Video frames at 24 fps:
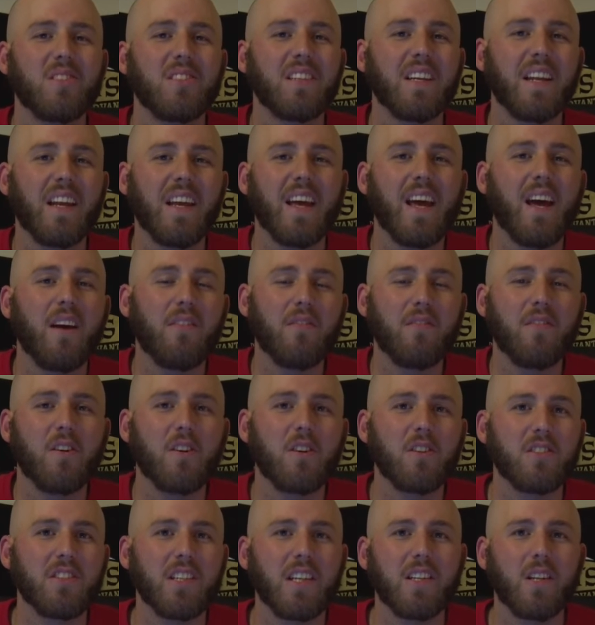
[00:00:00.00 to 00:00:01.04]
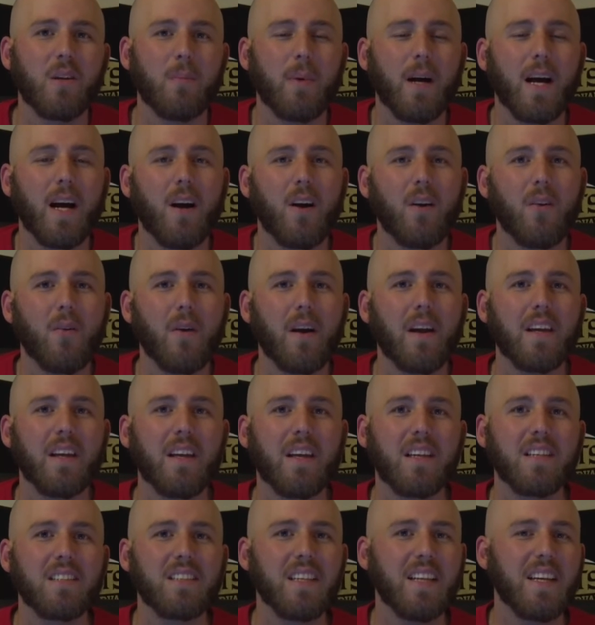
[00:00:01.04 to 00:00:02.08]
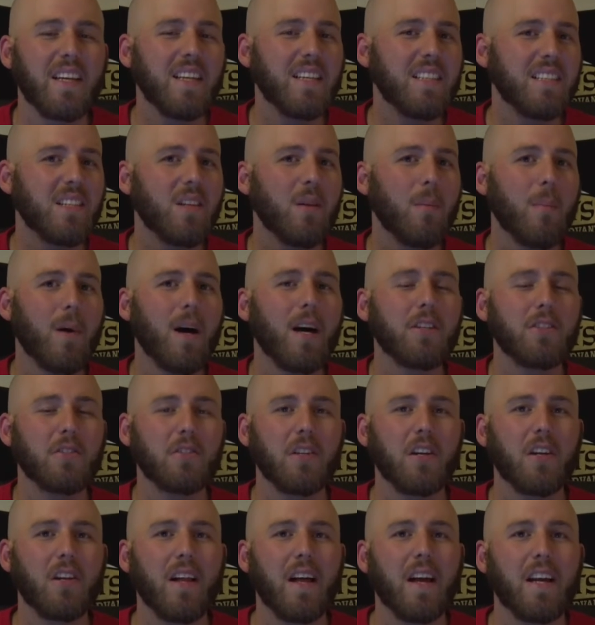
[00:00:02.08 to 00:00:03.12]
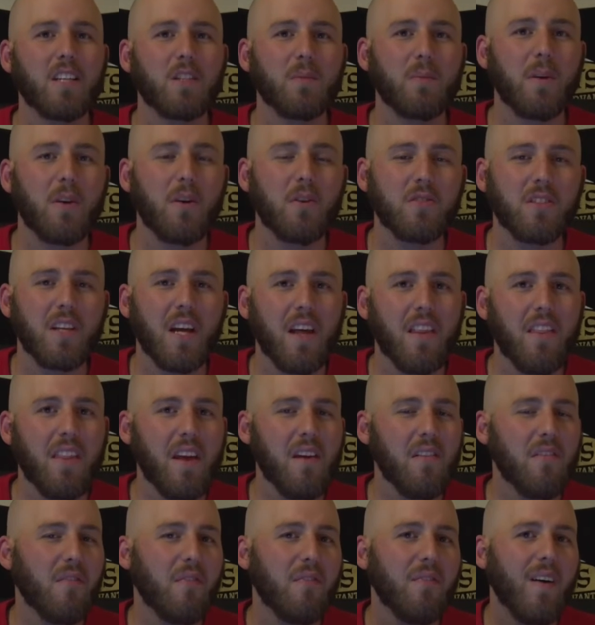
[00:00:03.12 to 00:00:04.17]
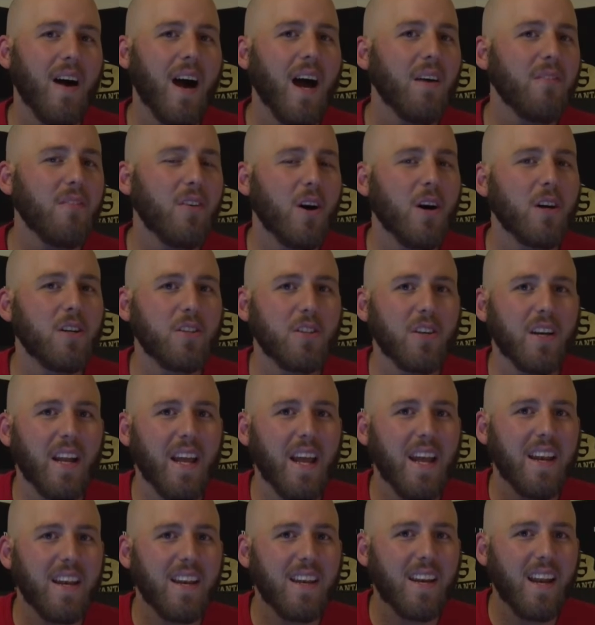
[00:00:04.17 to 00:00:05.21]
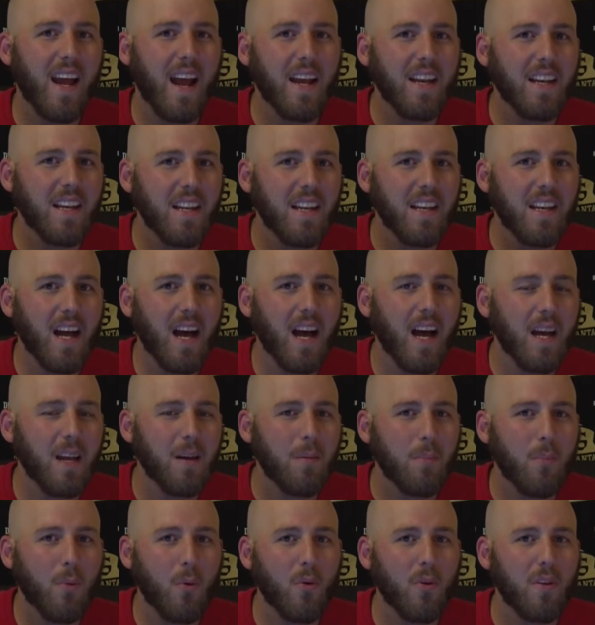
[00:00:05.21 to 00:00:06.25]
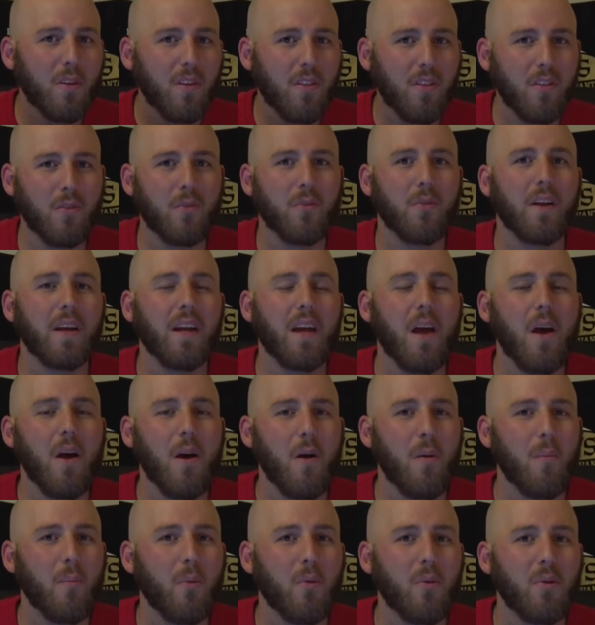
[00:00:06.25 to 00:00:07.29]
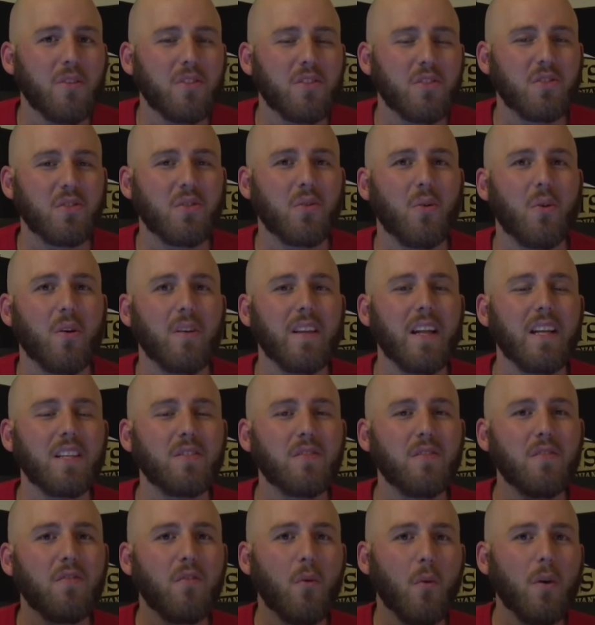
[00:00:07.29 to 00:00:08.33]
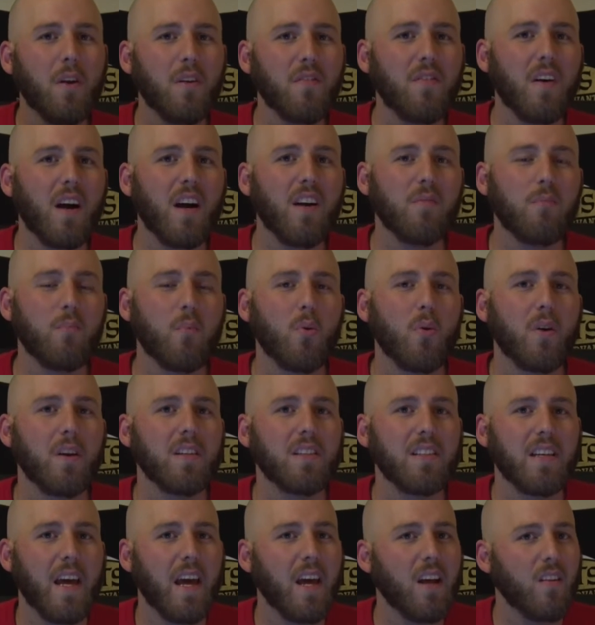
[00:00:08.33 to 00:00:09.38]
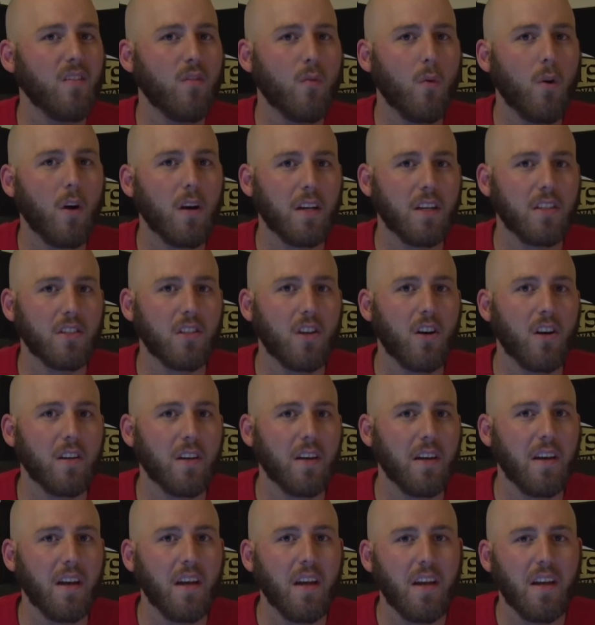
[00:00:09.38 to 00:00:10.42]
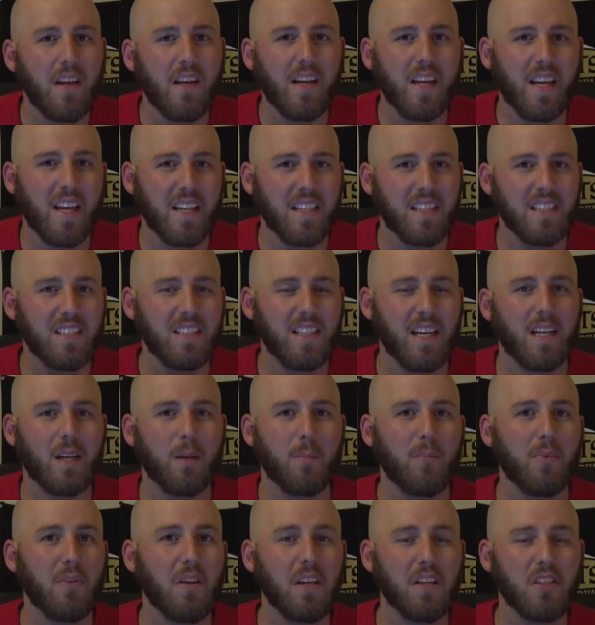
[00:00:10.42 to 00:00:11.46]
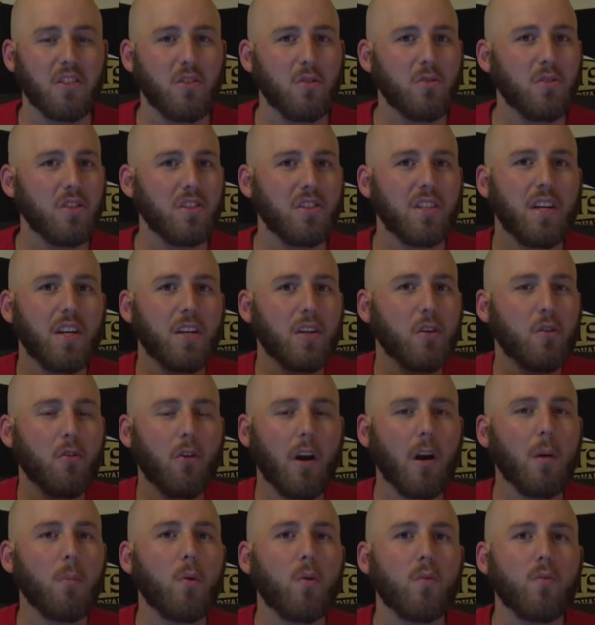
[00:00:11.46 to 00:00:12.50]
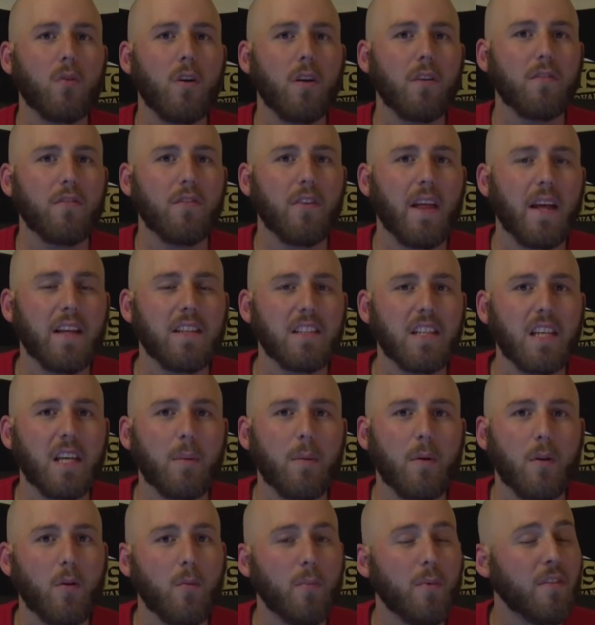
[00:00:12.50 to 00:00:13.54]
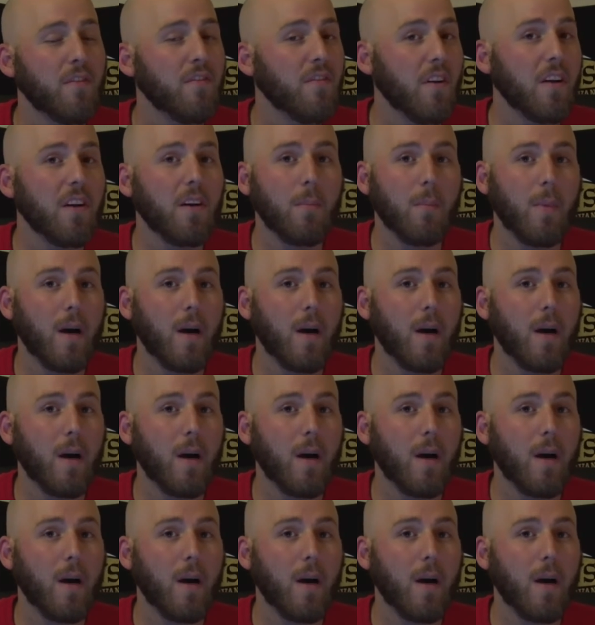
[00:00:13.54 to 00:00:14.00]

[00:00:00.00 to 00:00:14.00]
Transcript: sitting at first in the power rankings is the Montreal Expos. They have 599.3 points scored. That's 45 points ahead of Walk It, Talk It in second place. So just an incredible run for that team. It'll be fun to